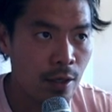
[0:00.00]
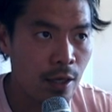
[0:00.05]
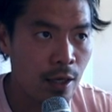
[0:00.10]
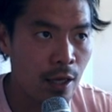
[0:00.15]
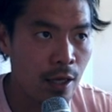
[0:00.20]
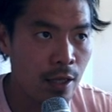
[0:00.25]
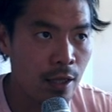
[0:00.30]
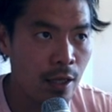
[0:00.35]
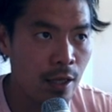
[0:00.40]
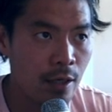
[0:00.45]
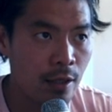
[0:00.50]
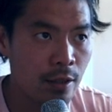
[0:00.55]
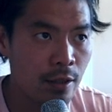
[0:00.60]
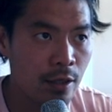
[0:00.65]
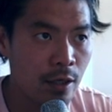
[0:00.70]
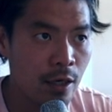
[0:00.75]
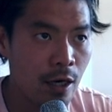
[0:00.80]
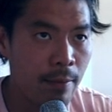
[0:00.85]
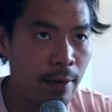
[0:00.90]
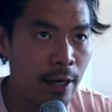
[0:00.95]
and then
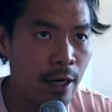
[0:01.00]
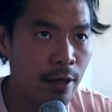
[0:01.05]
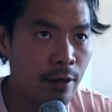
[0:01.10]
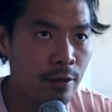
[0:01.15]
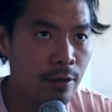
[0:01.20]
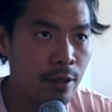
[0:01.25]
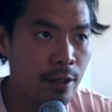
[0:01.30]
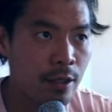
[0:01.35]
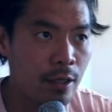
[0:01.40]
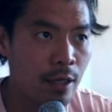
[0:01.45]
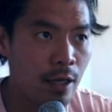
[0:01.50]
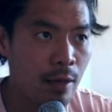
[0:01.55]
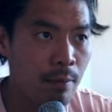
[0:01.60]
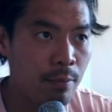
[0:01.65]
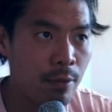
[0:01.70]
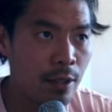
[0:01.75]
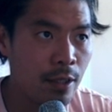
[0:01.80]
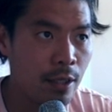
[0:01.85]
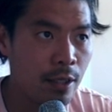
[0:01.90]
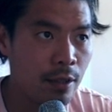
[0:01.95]
come out and
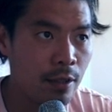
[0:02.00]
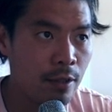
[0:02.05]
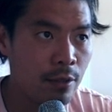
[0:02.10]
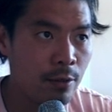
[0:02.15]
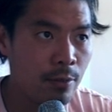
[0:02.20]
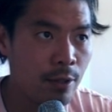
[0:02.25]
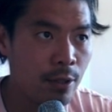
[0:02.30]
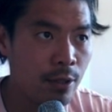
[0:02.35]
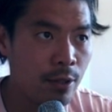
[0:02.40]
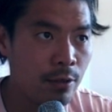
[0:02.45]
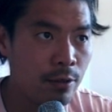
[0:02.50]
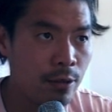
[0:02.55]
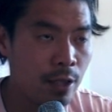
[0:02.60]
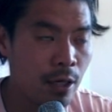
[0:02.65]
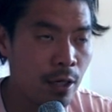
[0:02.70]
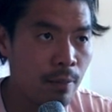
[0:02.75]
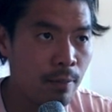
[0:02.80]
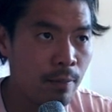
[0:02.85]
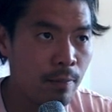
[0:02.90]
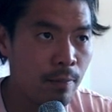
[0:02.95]
be like a little bit nose up.